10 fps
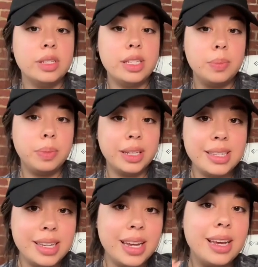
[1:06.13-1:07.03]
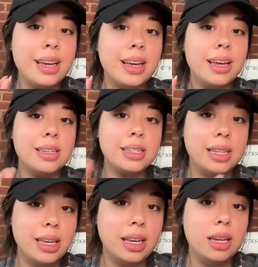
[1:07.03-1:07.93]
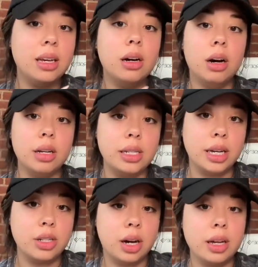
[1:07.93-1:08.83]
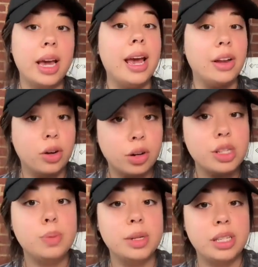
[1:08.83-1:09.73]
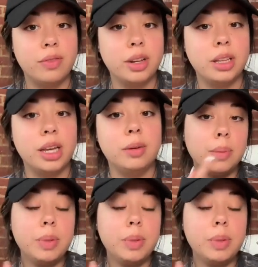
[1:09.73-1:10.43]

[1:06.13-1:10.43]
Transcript: Simplicity is key on TikTok and hooks specifically.